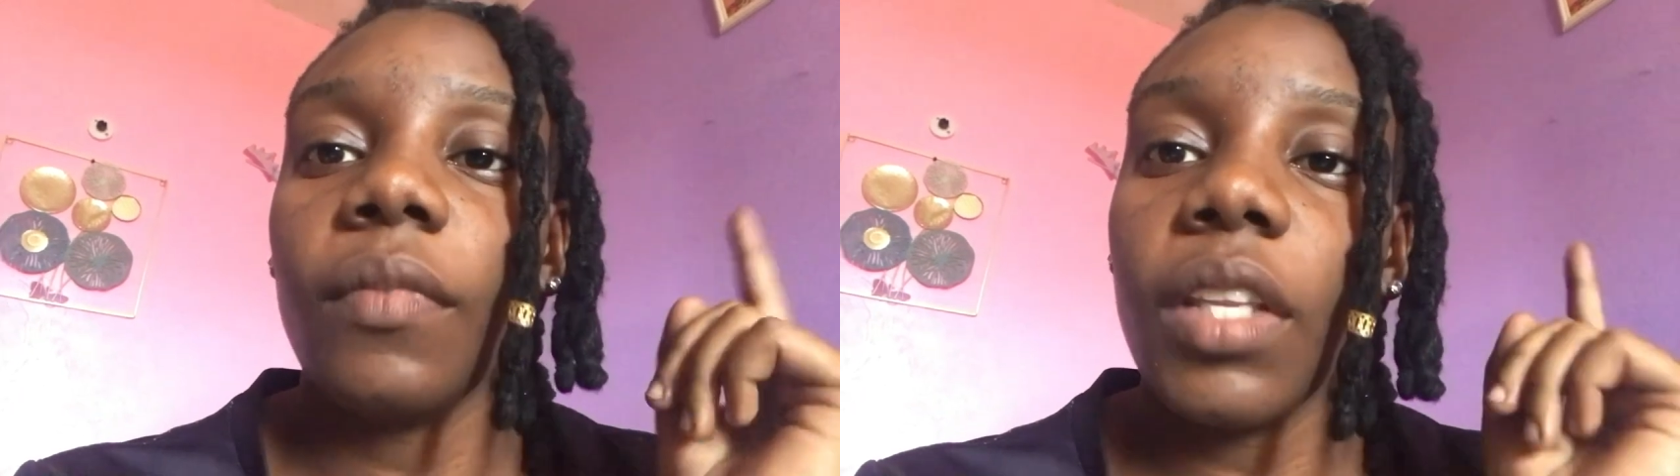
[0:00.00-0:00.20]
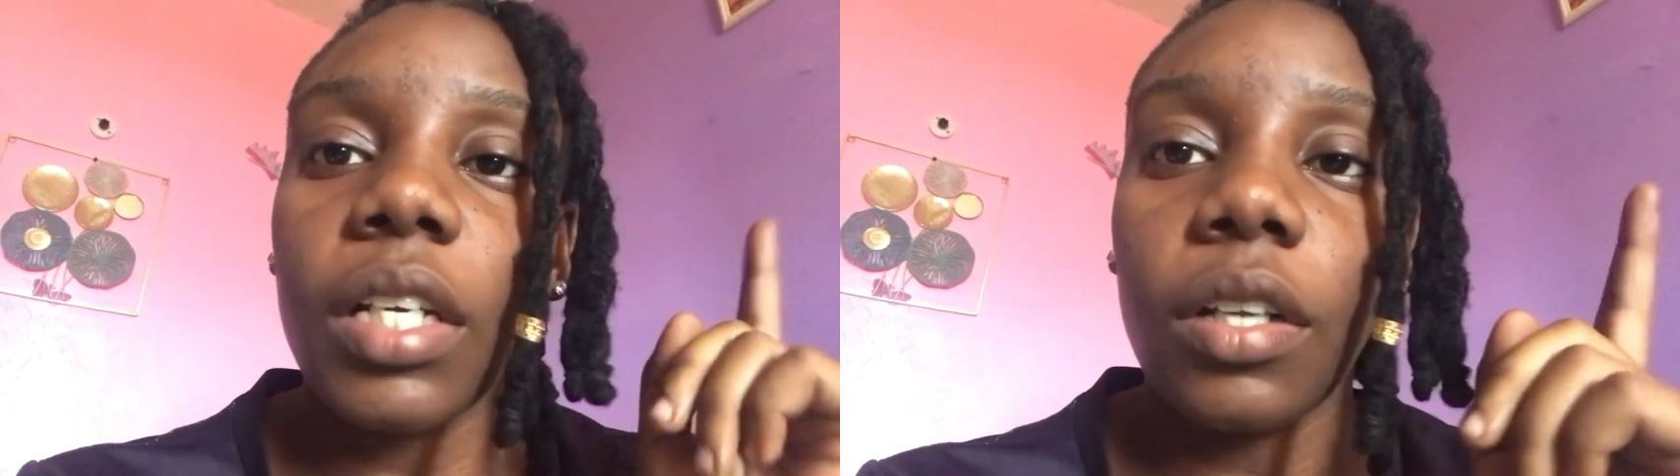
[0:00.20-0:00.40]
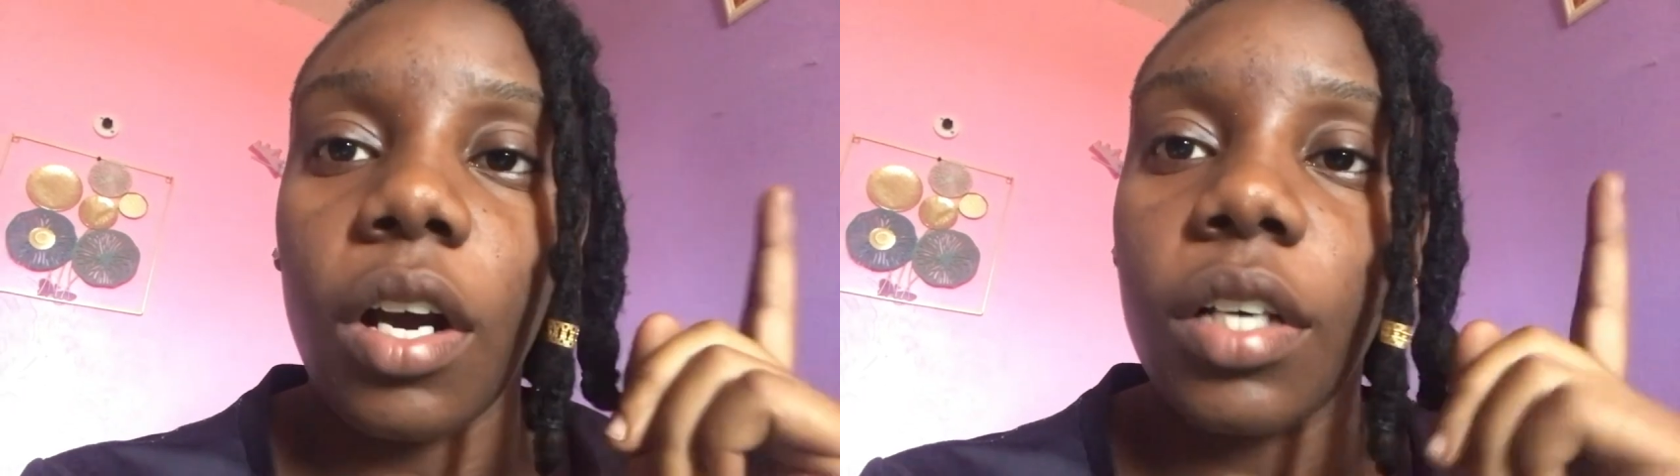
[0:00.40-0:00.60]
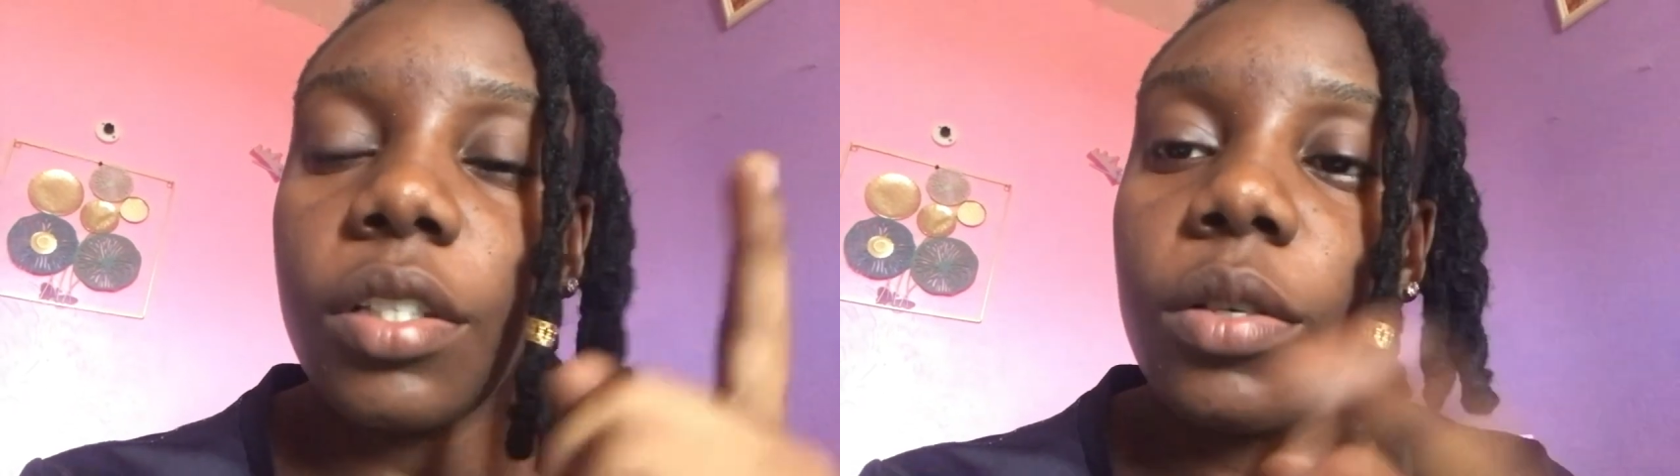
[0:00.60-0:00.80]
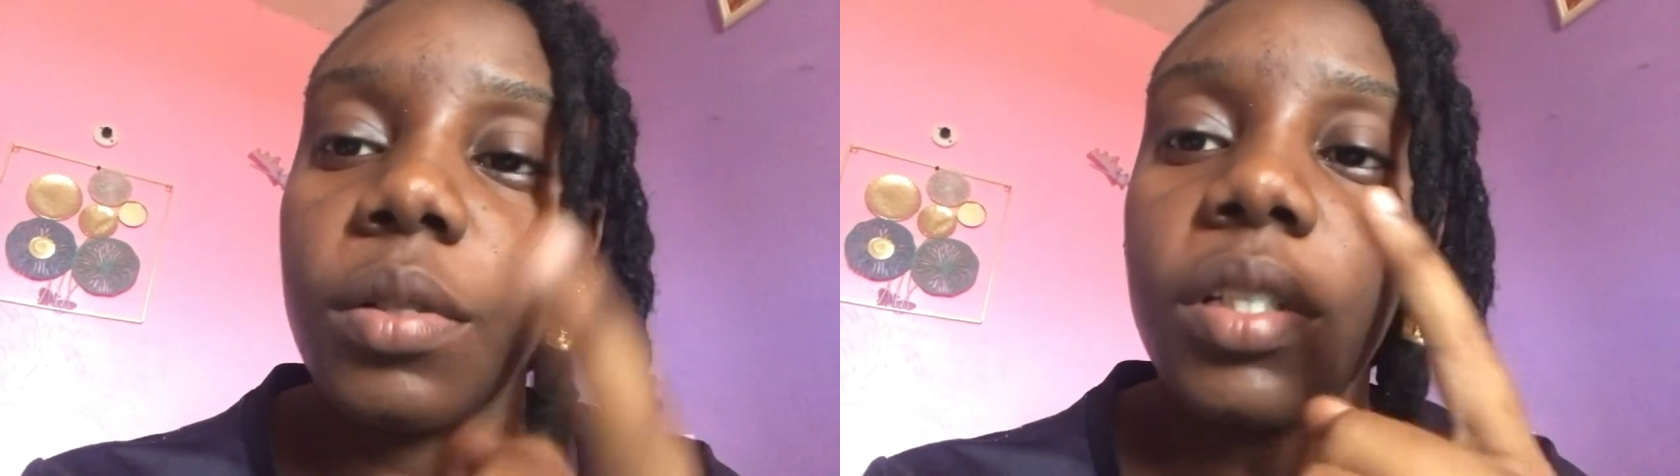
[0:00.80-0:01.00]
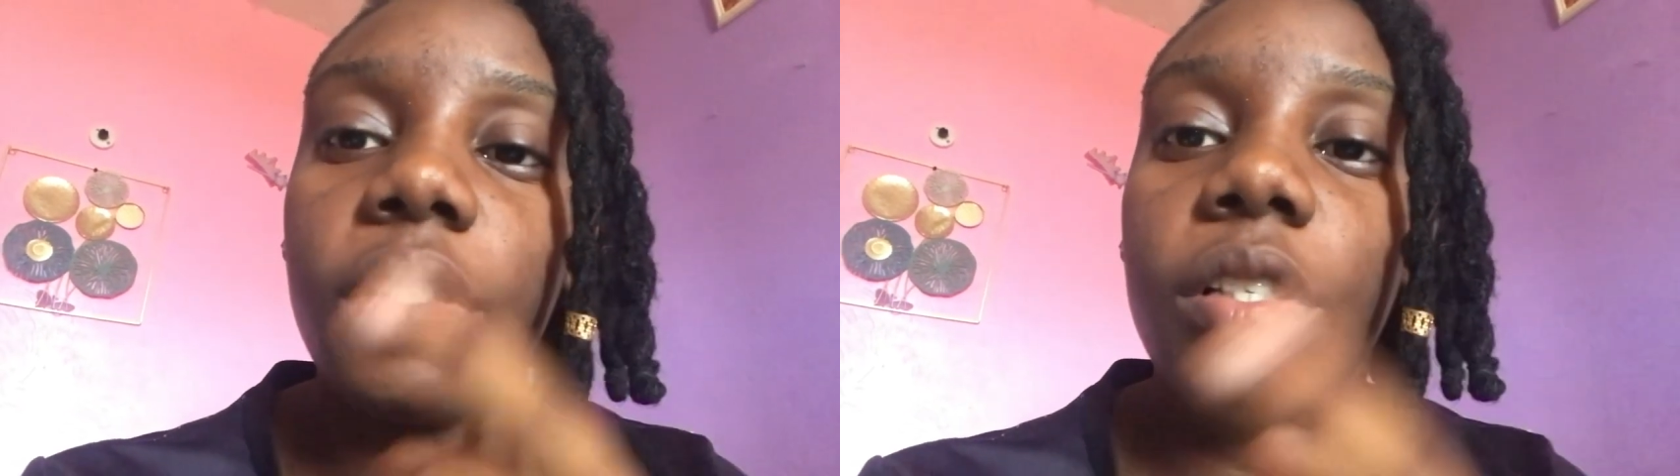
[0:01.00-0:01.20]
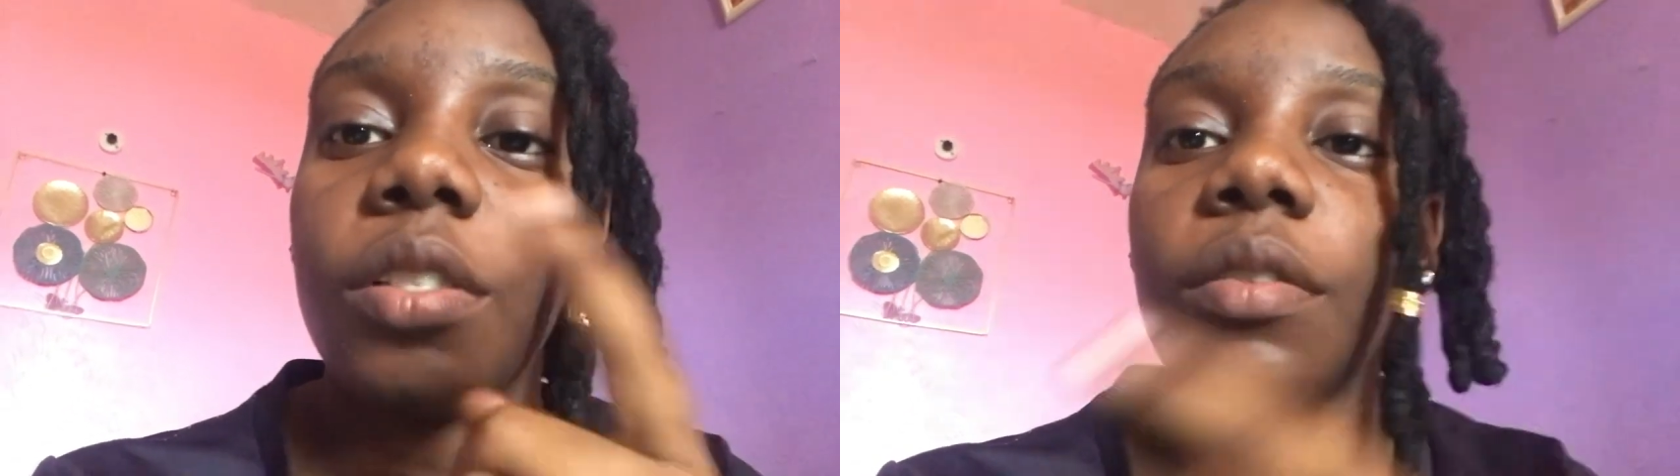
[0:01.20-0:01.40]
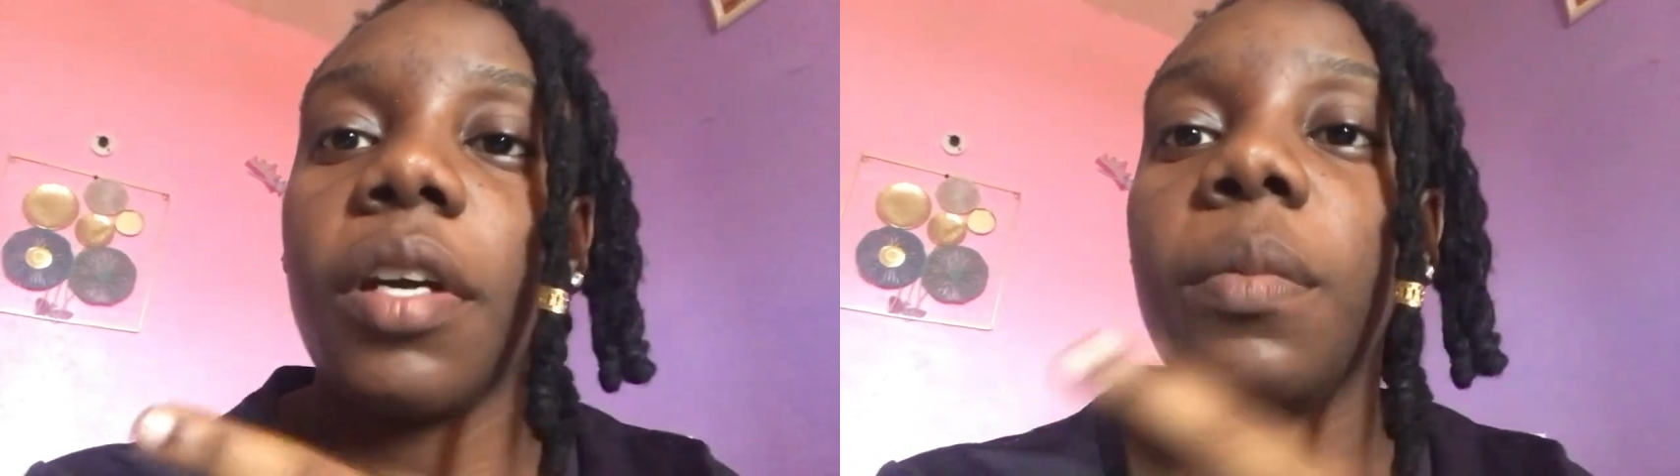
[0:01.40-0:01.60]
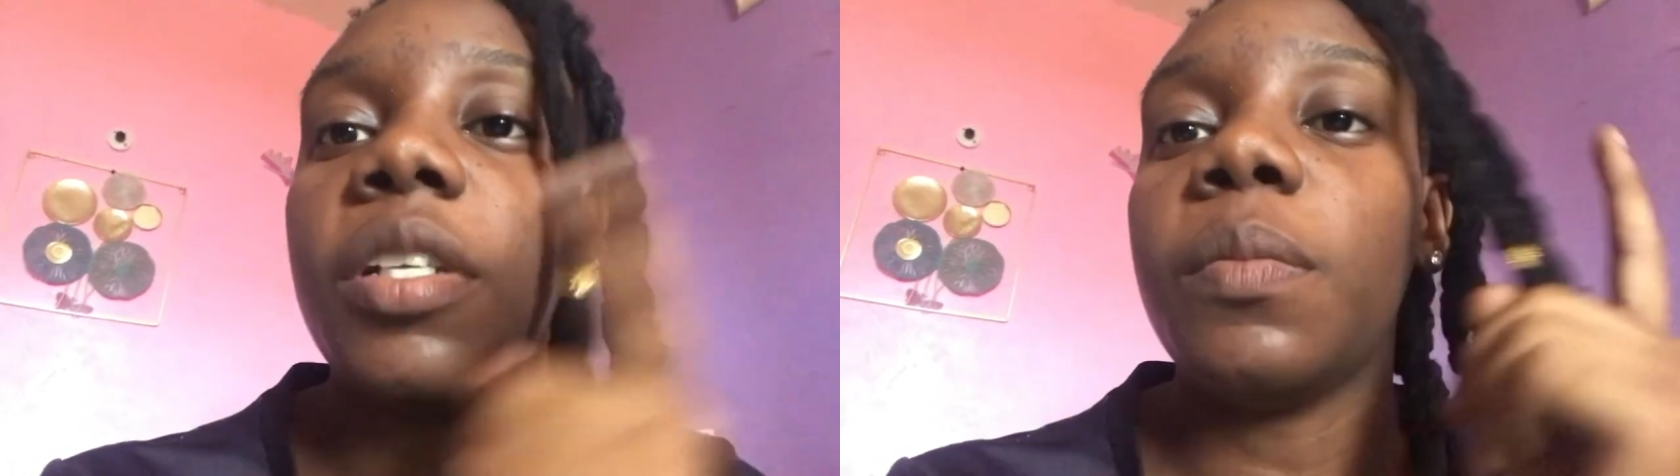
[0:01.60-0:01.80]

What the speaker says: Our 1,000 subscribers